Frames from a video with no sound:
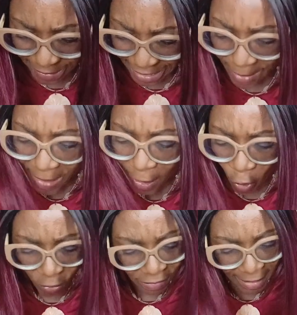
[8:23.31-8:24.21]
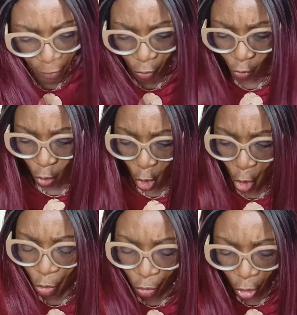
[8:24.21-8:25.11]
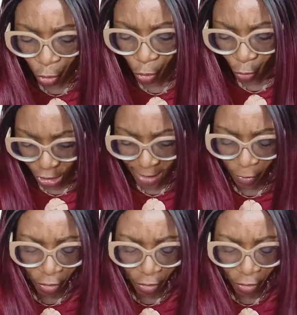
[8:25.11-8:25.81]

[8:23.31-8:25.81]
them and cause them to run to him.